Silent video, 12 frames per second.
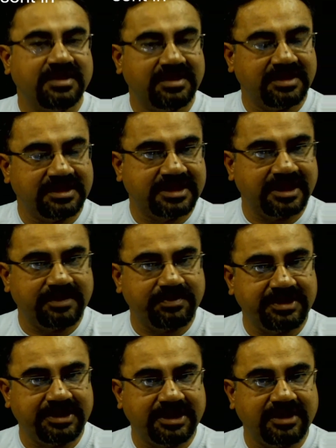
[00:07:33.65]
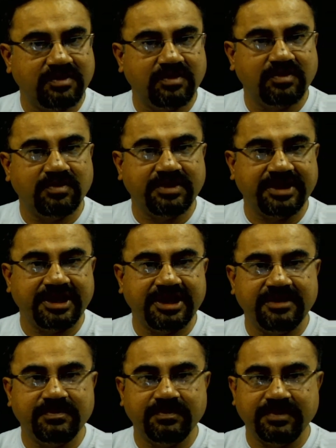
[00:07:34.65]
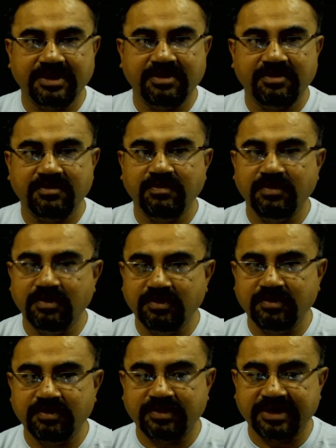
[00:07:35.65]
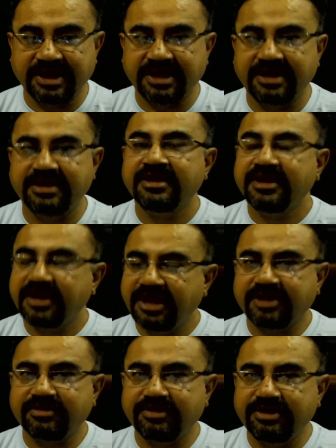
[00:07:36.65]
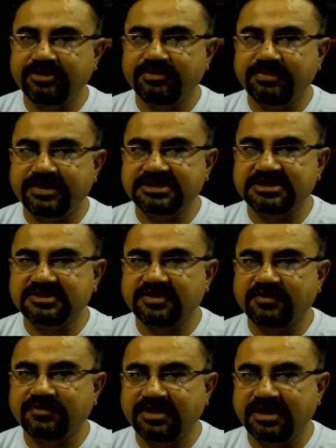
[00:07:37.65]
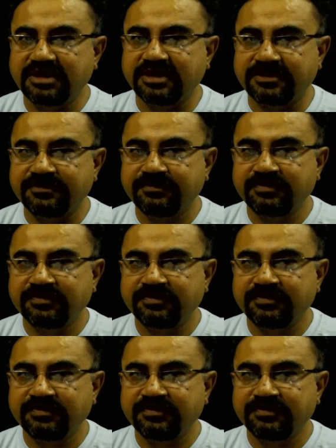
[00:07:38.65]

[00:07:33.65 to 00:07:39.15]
It can be yellow, green, brown, blue, red according to presence of color.